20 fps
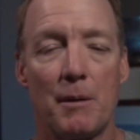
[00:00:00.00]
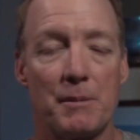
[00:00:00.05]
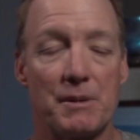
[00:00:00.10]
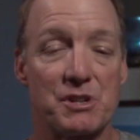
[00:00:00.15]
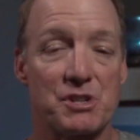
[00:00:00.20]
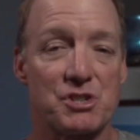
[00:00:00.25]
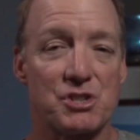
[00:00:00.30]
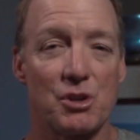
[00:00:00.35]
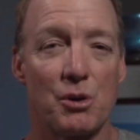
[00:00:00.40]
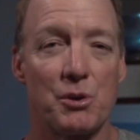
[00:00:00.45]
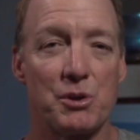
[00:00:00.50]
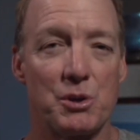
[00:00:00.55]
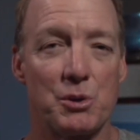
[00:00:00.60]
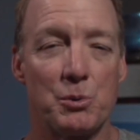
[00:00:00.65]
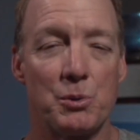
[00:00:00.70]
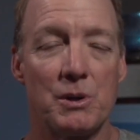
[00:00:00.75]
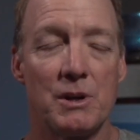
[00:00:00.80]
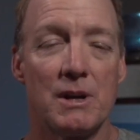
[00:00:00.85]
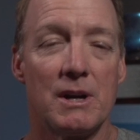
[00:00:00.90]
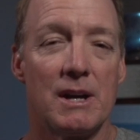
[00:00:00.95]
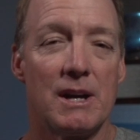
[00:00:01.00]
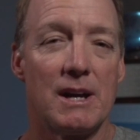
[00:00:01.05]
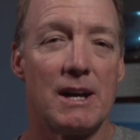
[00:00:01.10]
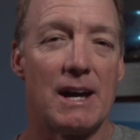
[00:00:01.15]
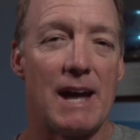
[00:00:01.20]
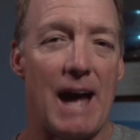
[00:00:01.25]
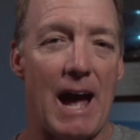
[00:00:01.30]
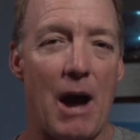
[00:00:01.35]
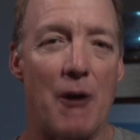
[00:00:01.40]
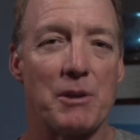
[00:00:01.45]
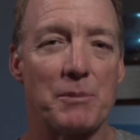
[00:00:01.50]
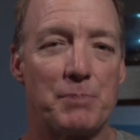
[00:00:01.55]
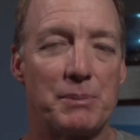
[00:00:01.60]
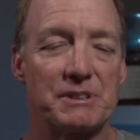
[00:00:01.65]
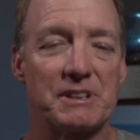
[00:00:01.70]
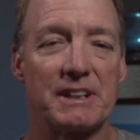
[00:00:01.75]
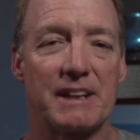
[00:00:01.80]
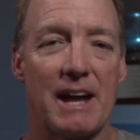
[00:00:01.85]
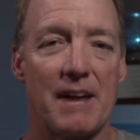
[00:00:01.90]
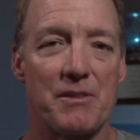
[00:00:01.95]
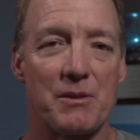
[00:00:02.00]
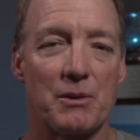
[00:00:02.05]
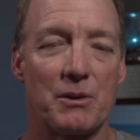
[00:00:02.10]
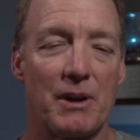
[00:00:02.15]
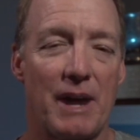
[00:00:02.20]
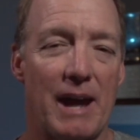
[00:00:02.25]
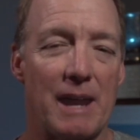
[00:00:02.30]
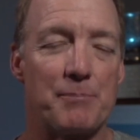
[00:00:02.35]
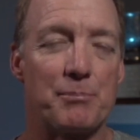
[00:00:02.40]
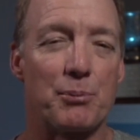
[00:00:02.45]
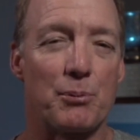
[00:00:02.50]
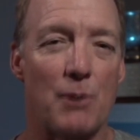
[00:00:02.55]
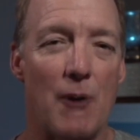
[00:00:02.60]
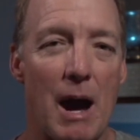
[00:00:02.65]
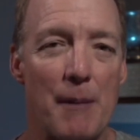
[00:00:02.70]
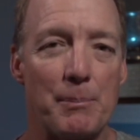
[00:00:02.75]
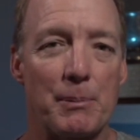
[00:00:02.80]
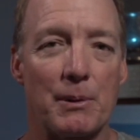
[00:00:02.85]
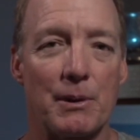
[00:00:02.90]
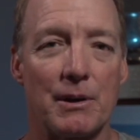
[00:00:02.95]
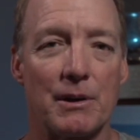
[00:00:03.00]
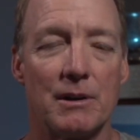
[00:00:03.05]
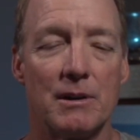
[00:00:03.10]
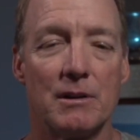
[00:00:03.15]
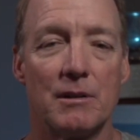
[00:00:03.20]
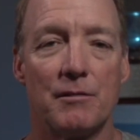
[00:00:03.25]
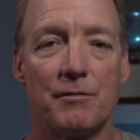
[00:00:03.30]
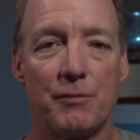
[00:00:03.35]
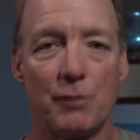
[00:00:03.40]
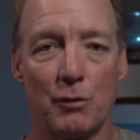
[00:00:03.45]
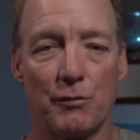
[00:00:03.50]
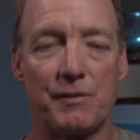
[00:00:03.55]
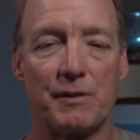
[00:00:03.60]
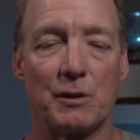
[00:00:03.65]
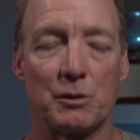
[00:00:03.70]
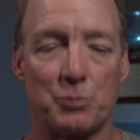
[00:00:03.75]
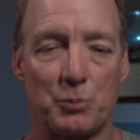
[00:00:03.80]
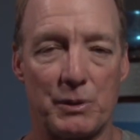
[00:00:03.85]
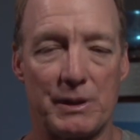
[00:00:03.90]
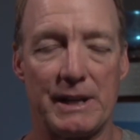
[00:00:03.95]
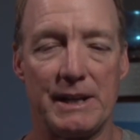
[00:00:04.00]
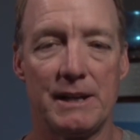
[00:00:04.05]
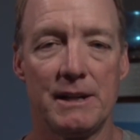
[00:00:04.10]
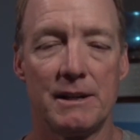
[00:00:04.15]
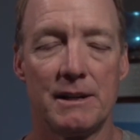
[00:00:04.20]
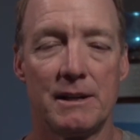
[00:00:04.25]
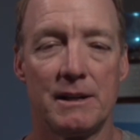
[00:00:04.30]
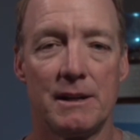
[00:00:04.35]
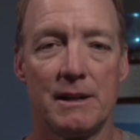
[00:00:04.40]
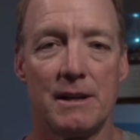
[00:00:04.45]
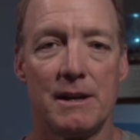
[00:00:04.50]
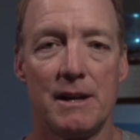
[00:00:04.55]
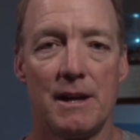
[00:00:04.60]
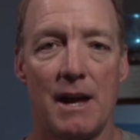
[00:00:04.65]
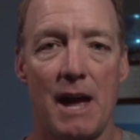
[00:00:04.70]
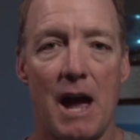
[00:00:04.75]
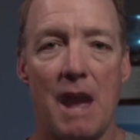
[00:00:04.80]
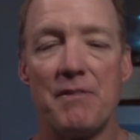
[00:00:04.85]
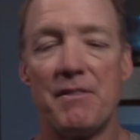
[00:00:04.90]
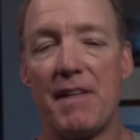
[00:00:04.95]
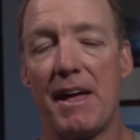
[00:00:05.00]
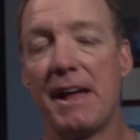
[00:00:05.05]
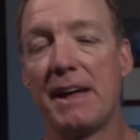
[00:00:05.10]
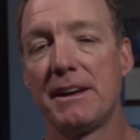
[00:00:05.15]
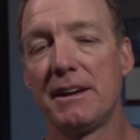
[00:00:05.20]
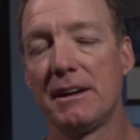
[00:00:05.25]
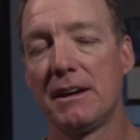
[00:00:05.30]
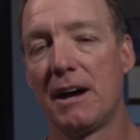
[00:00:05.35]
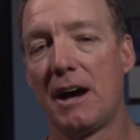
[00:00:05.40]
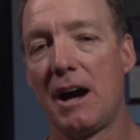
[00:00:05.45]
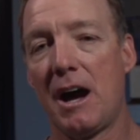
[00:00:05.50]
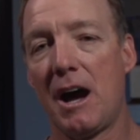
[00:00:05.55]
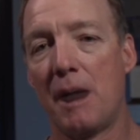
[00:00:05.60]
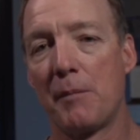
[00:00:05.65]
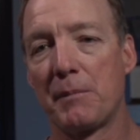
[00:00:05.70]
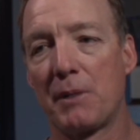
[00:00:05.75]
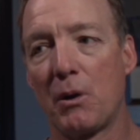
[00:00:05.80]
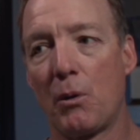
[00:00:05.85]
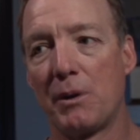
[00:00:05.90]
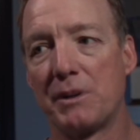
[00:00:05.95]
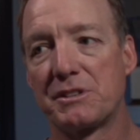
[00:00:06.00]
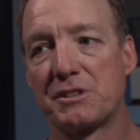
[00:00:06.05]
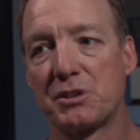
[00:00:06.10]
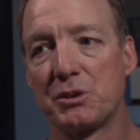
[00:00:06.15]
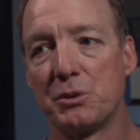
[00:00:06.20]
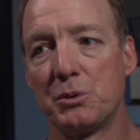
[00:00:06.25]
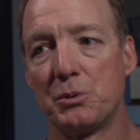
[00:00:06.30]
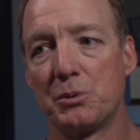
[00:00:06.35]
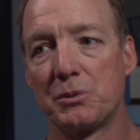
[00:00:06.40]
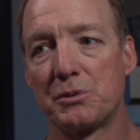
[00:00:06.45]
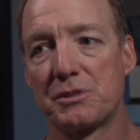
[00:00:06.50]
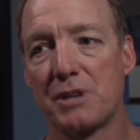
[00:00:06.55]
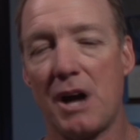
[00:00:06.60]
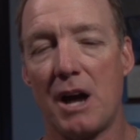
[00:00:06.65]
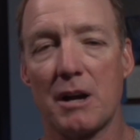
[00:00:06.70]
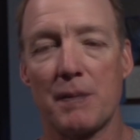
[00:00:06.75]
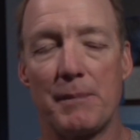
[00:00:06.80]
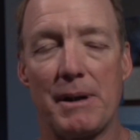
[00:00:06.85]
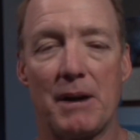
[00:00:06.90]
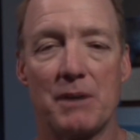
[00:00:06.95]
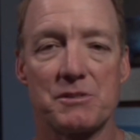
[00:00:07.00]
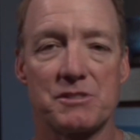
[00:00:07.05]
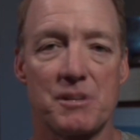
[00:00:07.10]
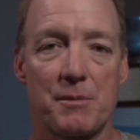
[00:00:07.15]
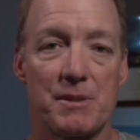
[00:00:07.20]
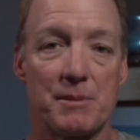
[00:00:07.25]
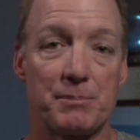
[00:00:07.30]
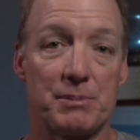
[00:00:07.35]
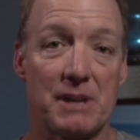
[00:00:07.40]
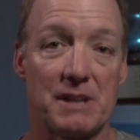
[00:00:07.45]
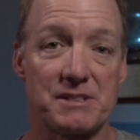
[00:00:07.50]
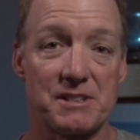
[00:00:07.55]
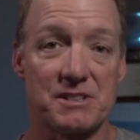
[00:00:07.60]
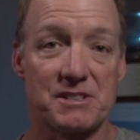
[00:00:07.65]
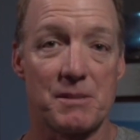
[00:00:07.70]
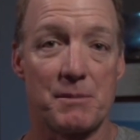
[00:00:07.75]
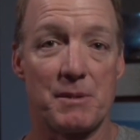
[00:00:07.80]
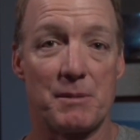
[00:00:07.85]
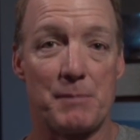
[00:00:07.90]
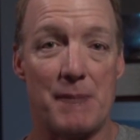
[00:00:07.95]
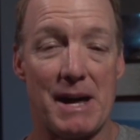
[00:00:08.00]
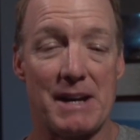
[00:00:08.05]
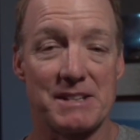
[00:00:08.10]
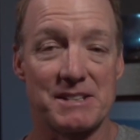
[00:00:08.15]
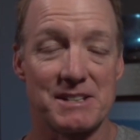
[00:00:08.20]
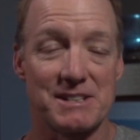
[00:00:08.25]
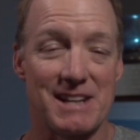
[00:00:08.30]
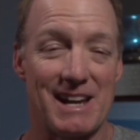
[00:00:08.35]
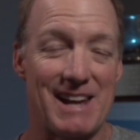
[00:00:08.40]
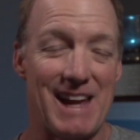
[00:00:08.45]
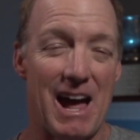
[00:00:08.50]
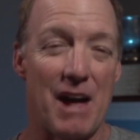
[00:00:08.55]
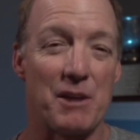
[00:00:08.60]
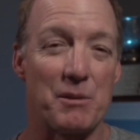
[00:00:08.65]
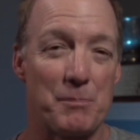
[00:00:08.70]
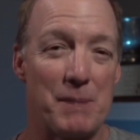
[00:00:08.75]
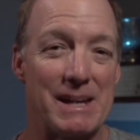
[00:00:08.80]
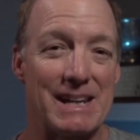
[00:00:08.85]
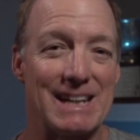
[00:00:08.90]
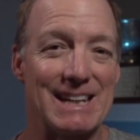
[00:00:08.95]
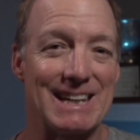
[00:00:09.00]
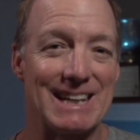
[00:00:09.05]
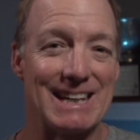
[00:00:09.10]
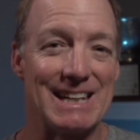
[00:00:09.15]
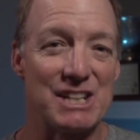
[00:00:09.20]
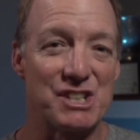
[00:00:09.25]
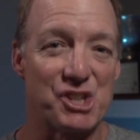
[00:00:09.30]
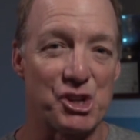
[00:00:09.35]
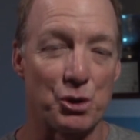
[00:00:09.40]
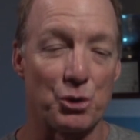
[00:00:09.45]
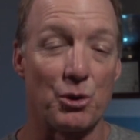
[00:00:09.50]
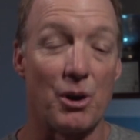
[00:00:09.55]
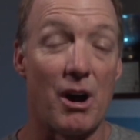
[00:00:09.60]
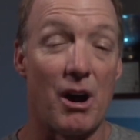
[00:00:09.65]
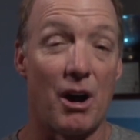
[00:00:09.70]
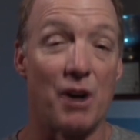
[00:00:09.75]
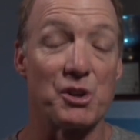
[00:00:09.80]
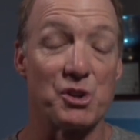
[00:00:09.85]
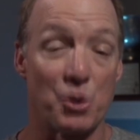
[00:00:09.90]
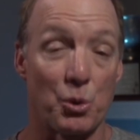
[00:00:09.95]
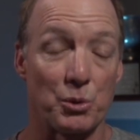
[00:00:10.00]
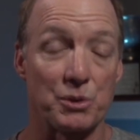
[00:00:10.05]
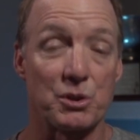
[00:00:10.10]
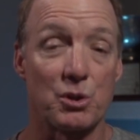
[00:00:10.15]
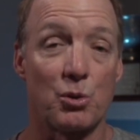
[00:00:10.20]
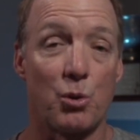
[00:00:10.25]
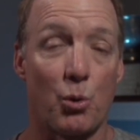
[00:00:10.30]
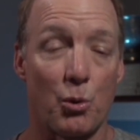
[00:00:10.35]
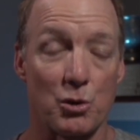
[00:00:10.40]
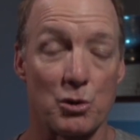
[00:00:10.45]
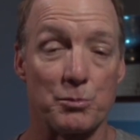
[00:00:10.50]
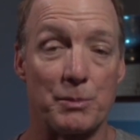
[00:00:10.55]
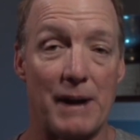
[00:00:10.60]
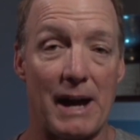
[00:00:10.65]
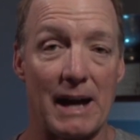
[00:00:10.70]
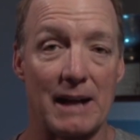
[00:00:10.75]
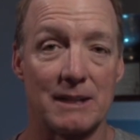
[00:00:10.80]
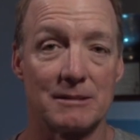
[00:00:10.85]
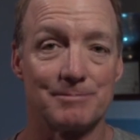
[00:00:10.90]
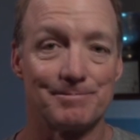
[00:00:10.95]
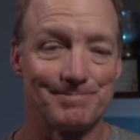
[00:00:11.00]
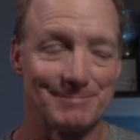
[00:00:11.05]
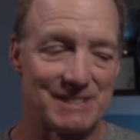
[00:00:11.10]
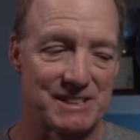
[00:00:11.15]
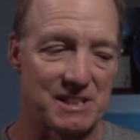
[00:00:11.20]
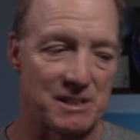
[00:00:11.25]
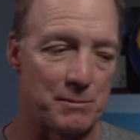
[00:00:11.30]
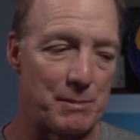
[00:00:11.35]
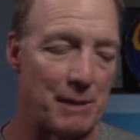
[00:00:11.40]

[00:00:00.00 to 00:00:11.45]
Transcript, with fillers: I'm gonna show you how to put together a proper full field read. And then I'm going to talk about some of the pluses, some of the minuses, and how to make it easier on your quarterback. Let's hit the